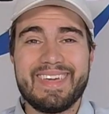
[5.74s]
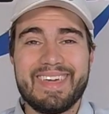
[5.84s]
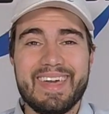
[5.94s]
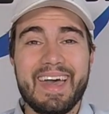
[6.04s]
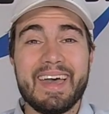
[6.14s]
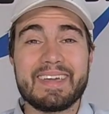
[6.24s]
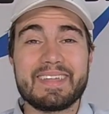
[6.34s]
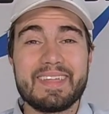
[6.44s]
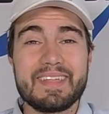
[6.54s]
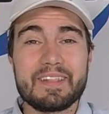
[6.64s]
Hi,
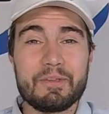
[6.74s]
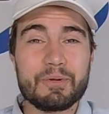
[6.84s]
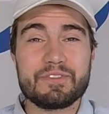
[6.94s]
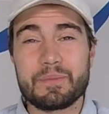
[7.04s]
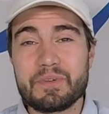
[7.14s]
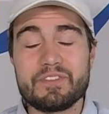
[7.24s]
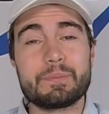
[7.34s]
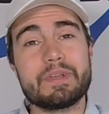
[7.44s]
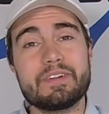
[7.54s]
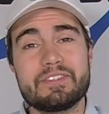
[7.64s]
Logan from Reef
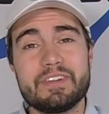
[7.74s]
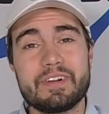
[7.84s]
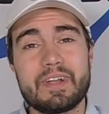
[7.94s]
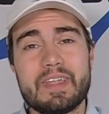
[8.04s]
Breeders here,